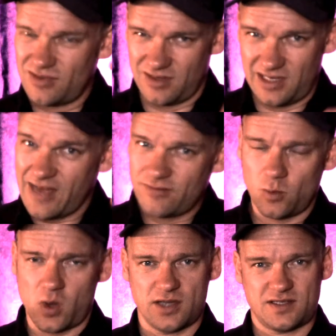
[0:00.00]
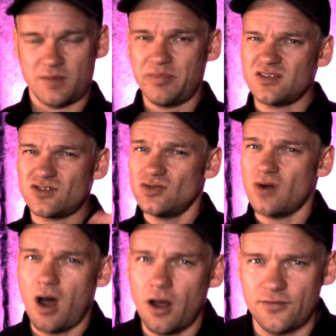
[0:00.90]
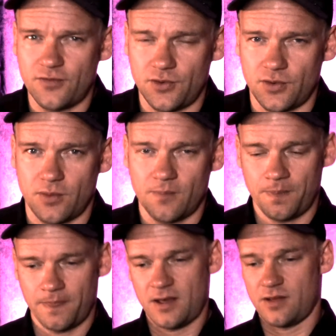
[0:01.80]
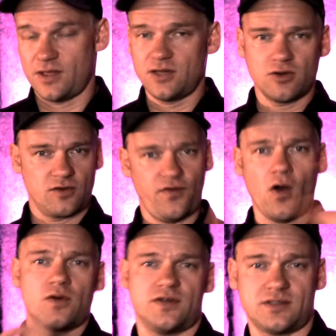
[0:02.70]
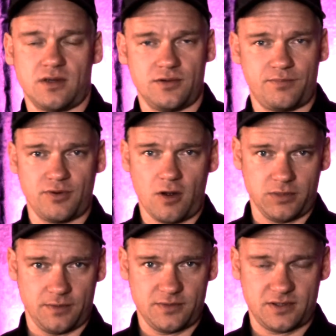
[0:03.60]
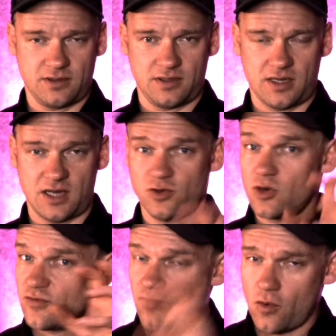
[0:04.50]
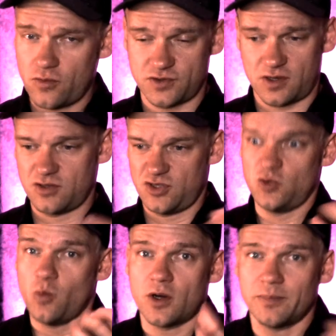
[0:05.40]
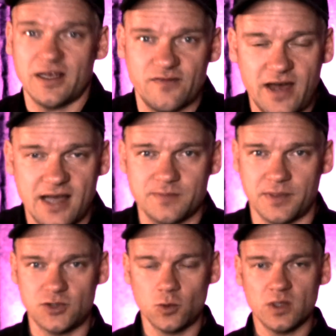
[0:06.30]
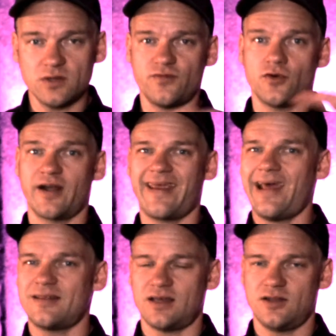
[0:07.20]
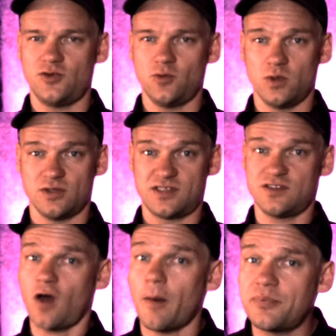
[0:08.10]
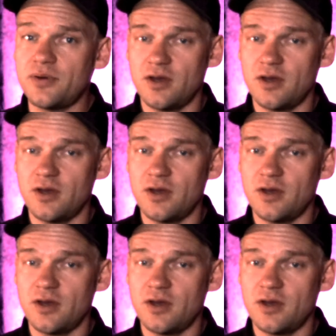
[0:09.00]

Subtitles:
level-wise a bit too high for you, then you're going to focus on the problems and you're going to focus on you want to play fast, but you will forget and you will stop